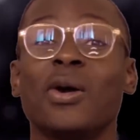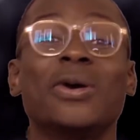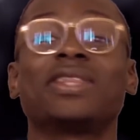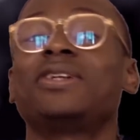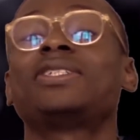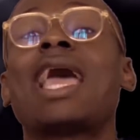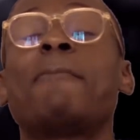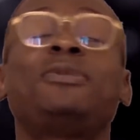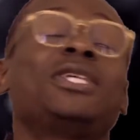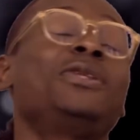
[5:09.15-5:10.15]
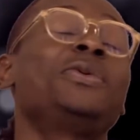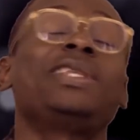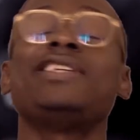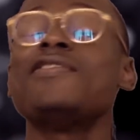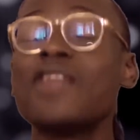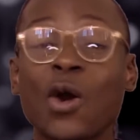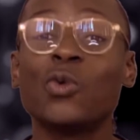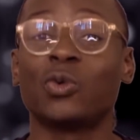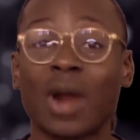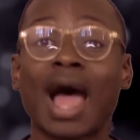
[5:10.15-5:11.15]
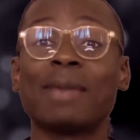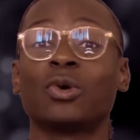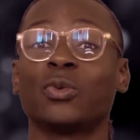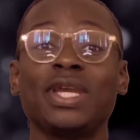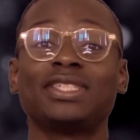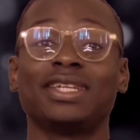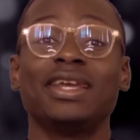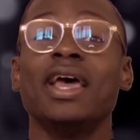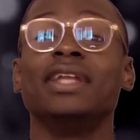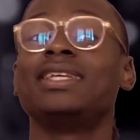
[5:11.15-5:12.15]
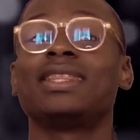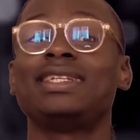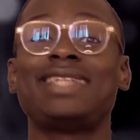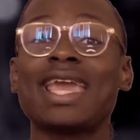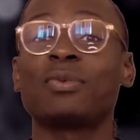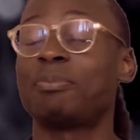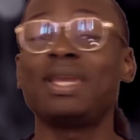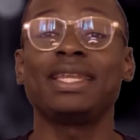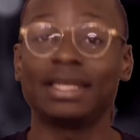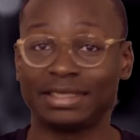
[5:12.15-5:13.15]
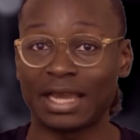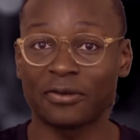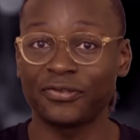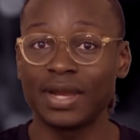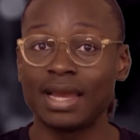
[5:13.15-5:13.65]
where there's absolutely no rhyme or reason to the day repeating itself.